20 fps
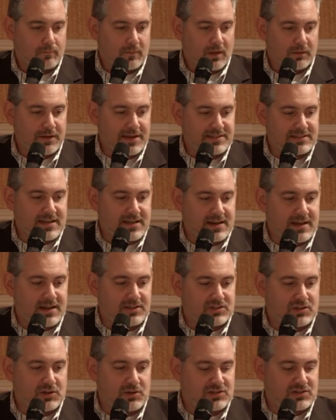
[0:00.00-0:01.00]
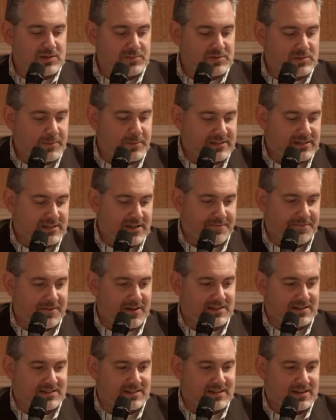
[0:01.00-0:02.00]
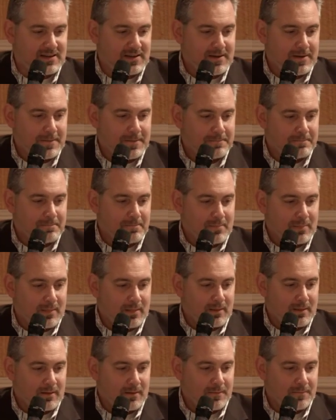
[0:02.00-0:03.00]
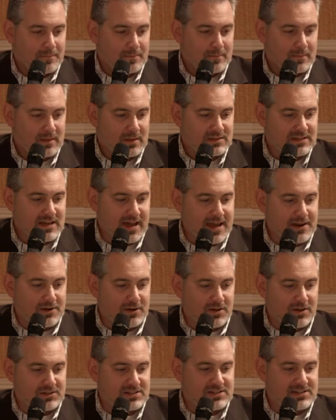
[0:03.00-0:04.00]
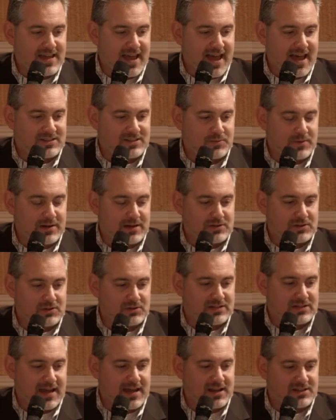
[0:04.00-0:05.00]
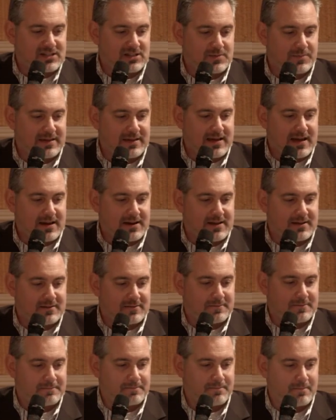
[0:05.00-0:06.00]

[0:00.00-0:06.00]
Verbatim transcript: Let's get into some specifics. Titles, yes, we can do titles at the beginning.